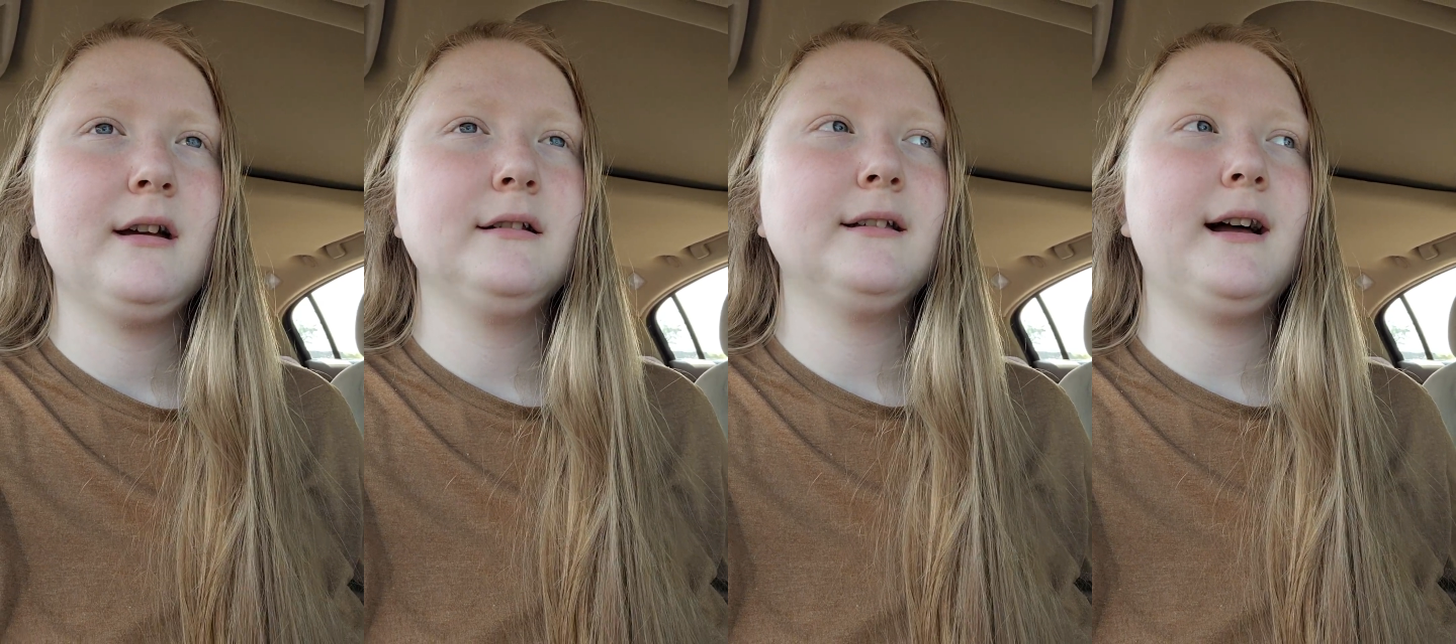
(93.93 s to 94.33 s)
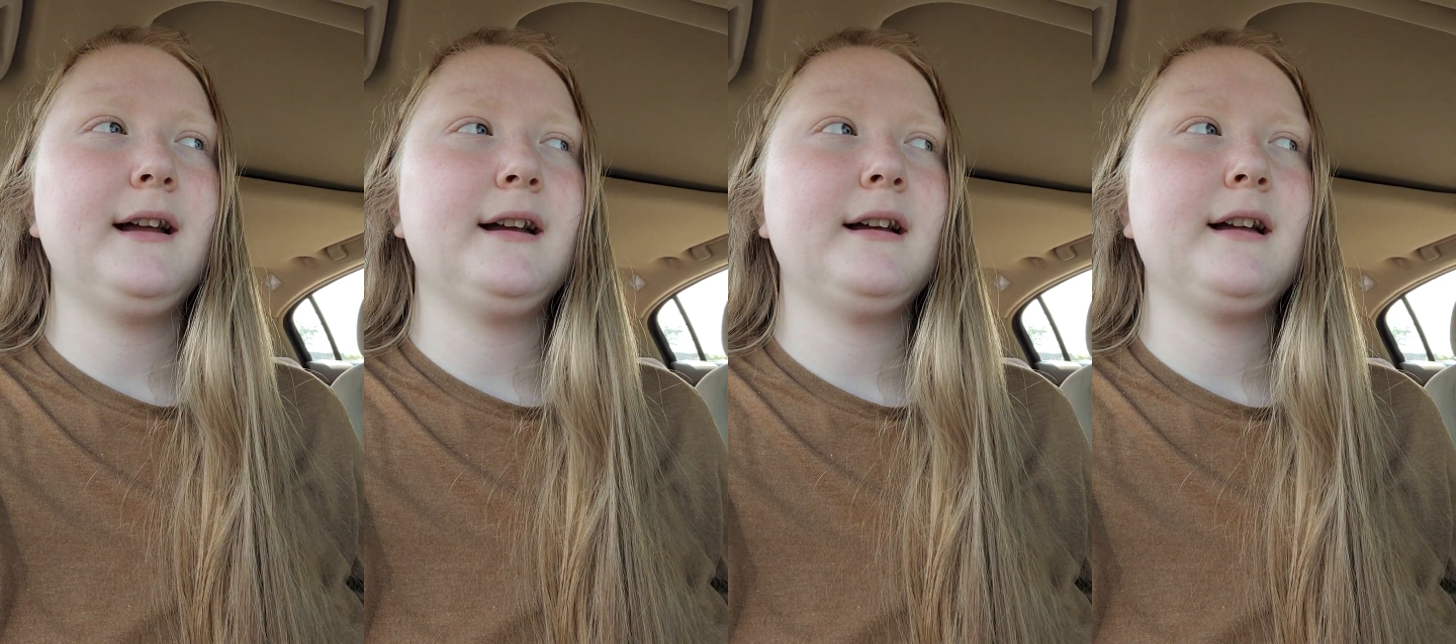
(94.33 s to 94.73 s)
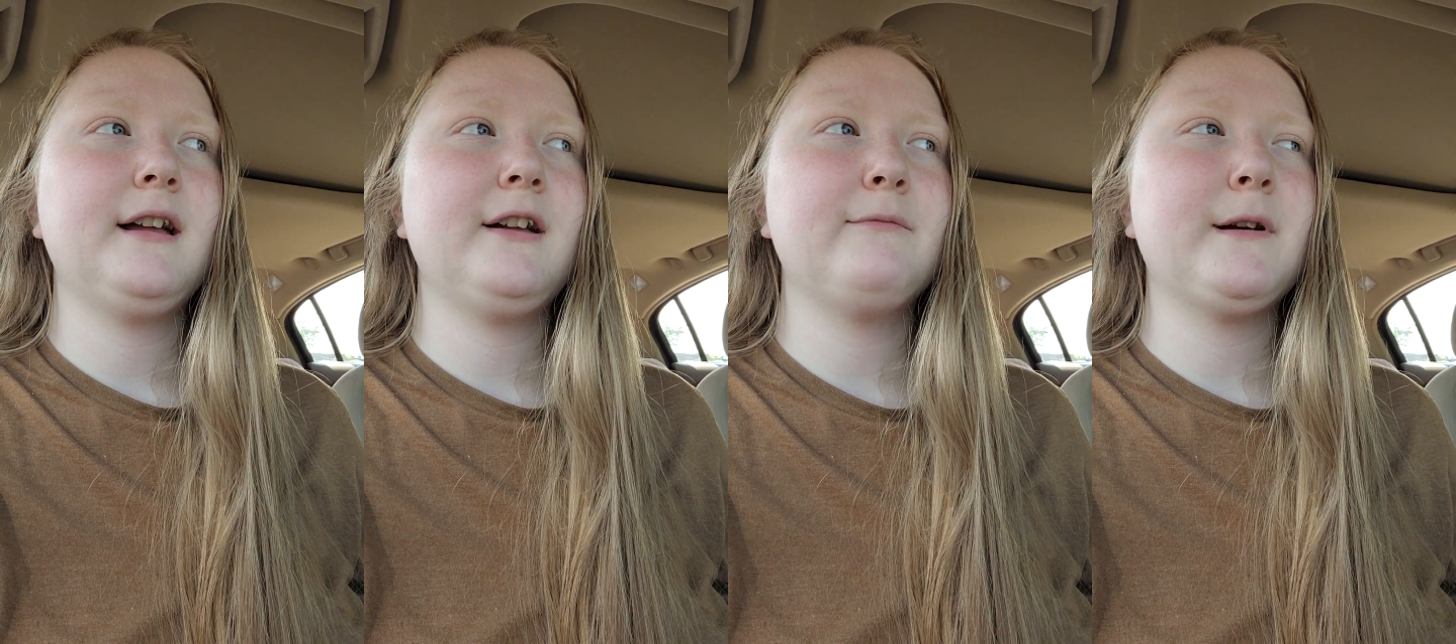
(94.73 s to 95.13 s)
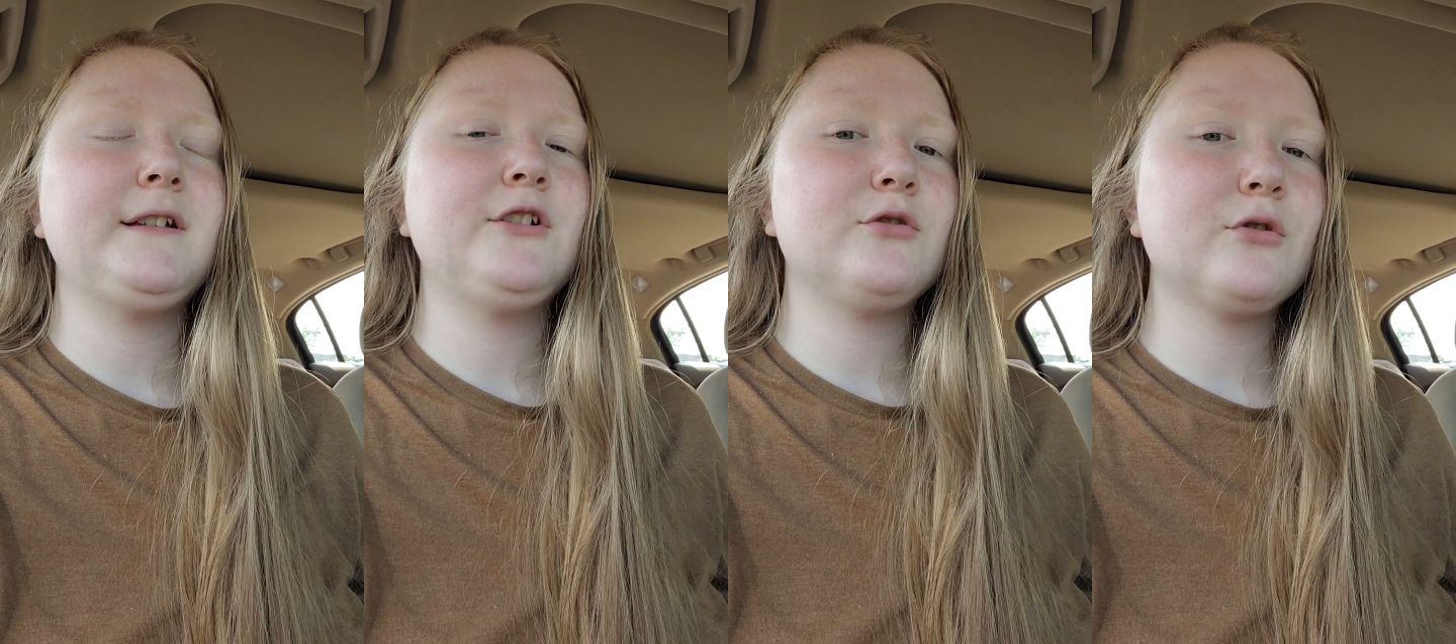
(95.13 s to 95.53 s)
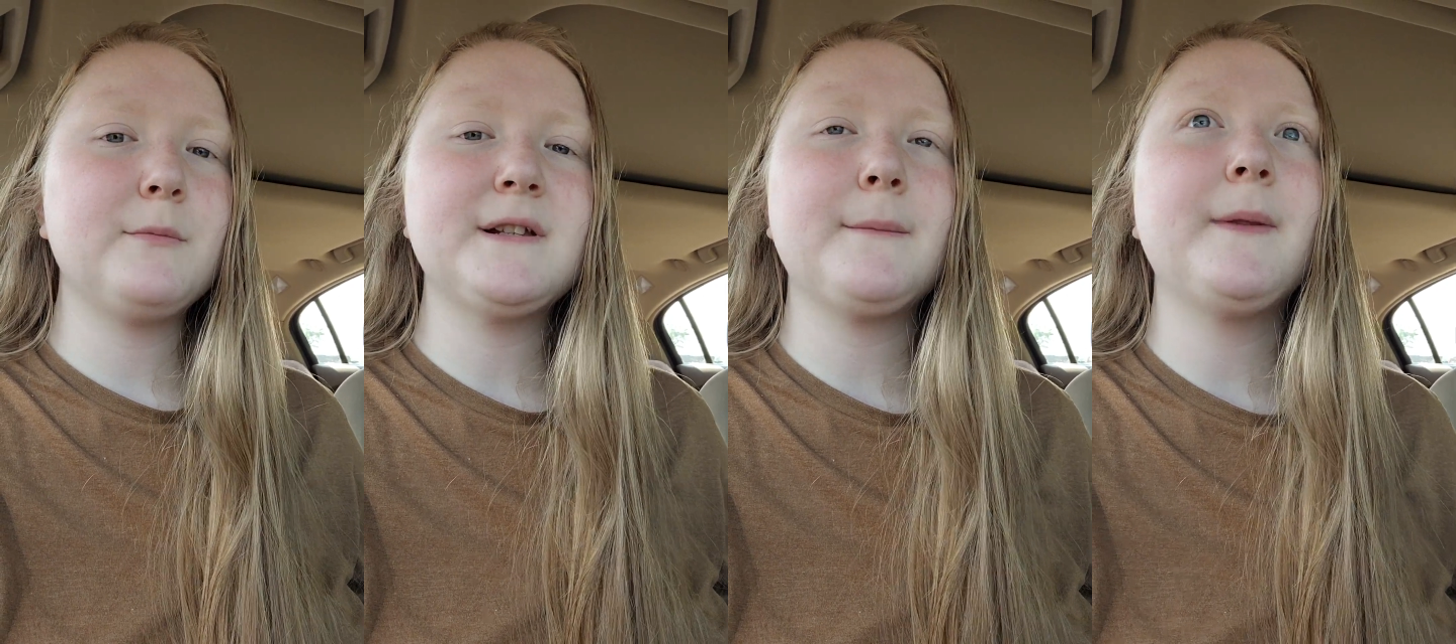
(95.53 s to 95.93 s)
Like, if my teacher told
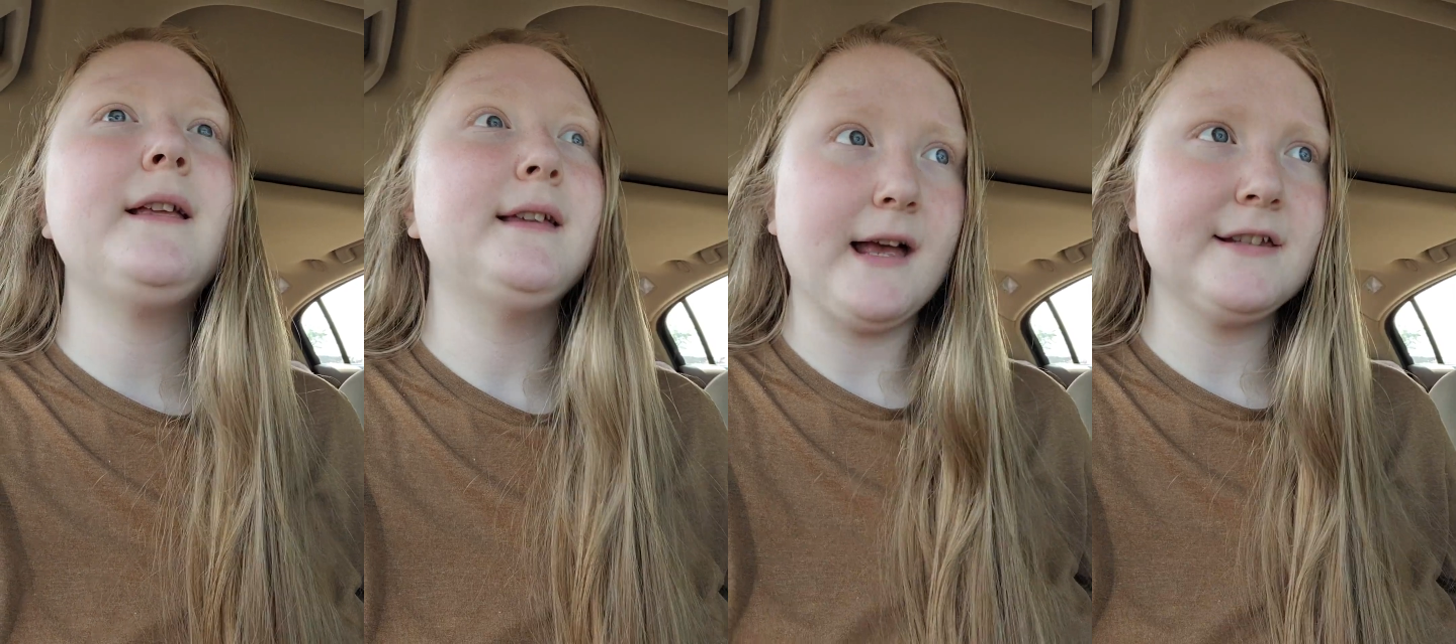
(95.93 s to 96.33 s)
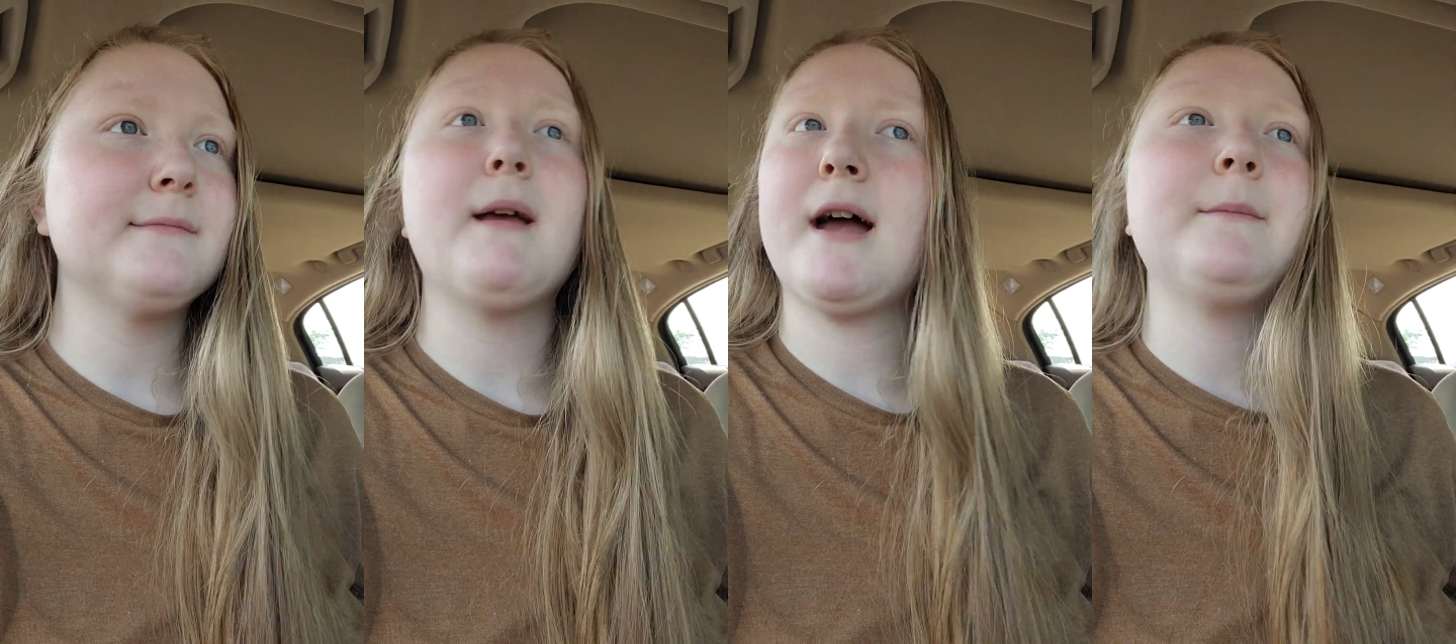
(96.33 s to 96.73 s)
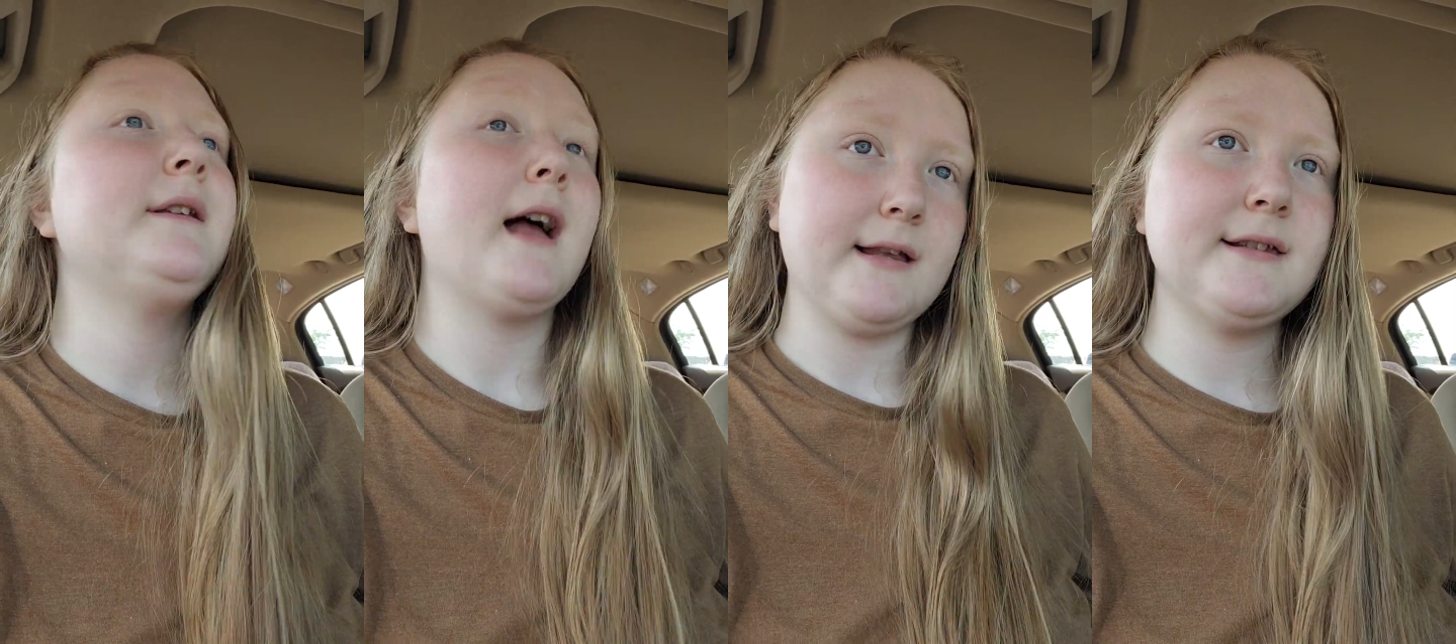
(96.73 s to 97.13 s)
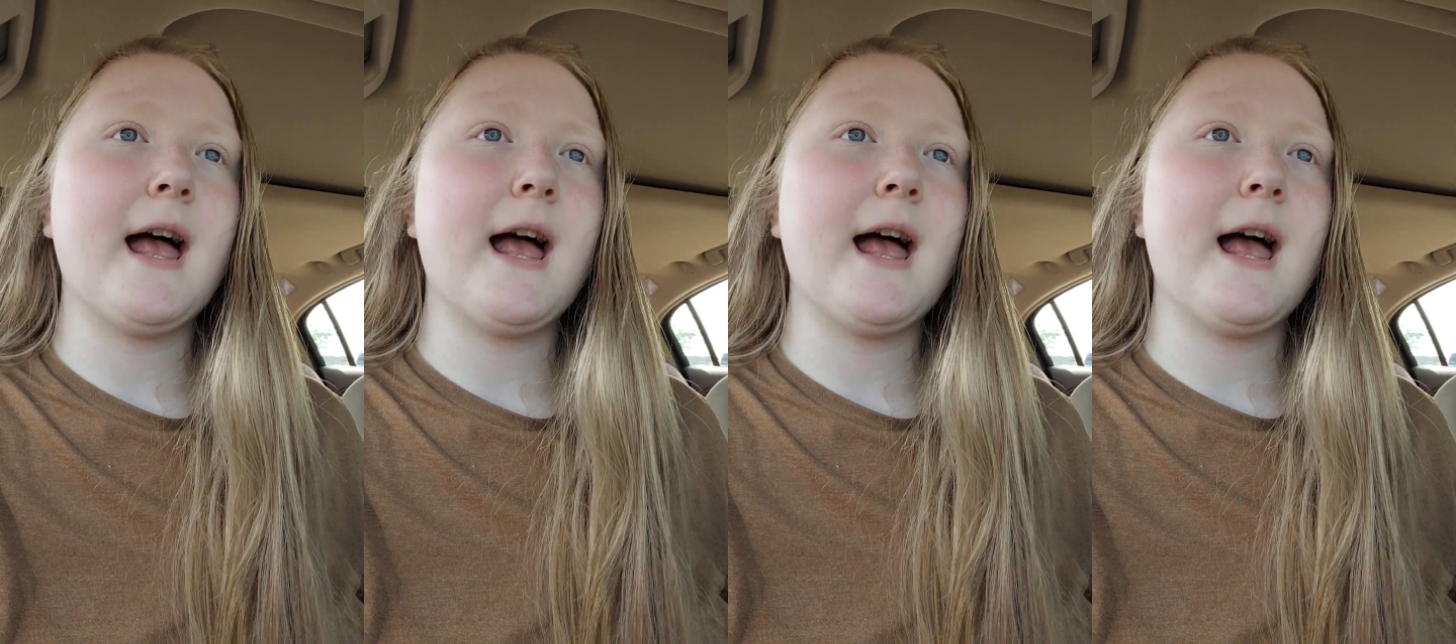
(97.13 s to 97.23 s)
me something, yes, ma'am, yes,